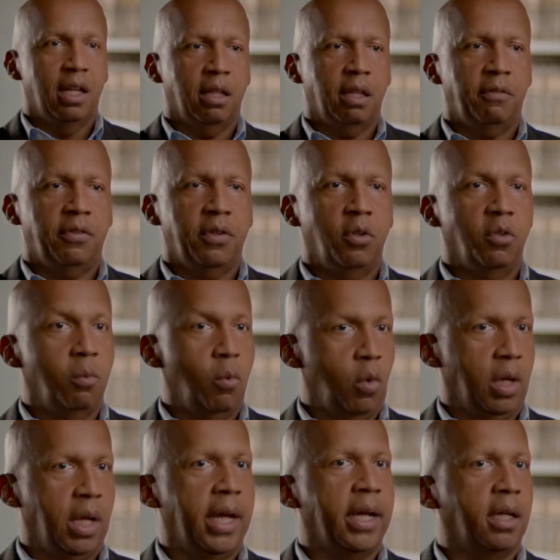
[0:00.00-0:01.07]
that feels
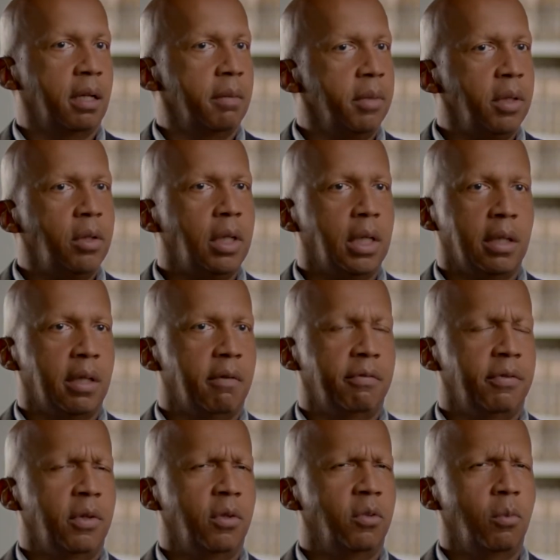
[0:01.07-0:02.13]
more like community, that
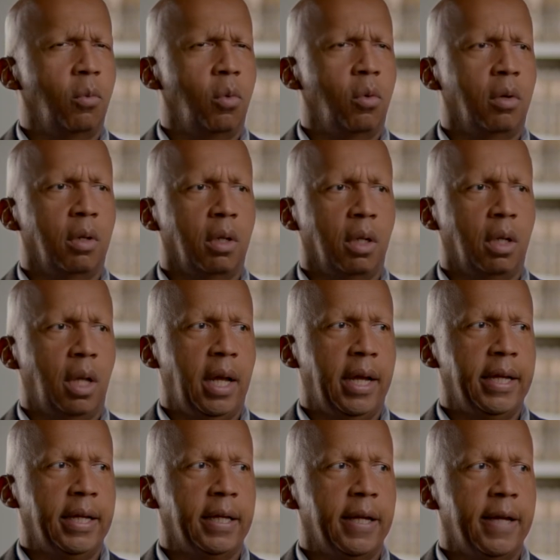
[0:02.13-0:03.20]
feels more
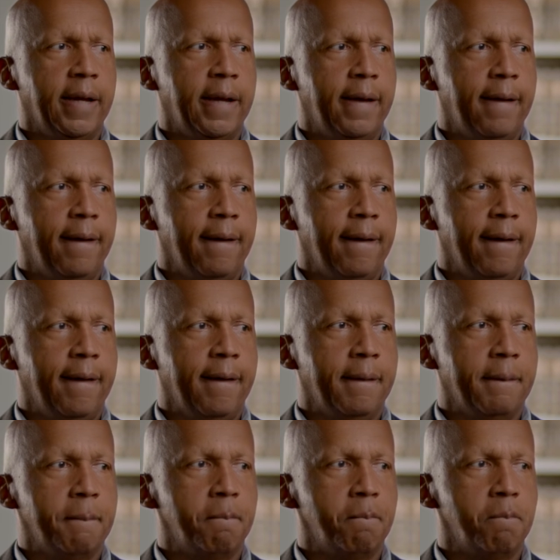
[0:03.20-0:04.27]
like
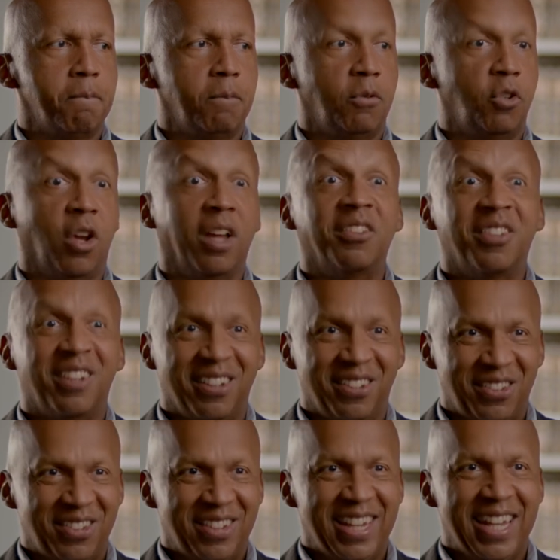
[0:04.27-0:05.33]

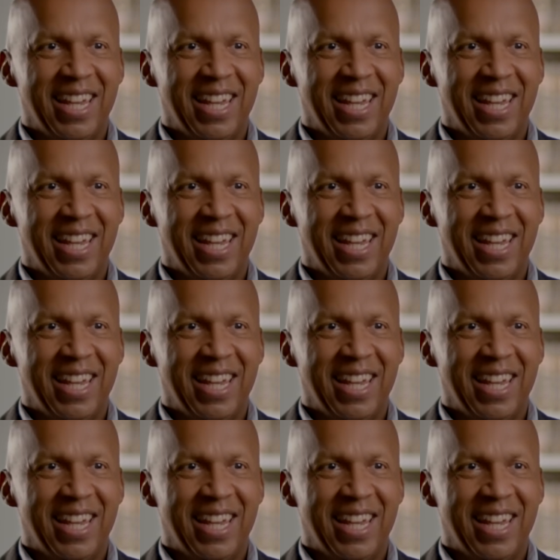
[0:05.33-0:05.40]
justice.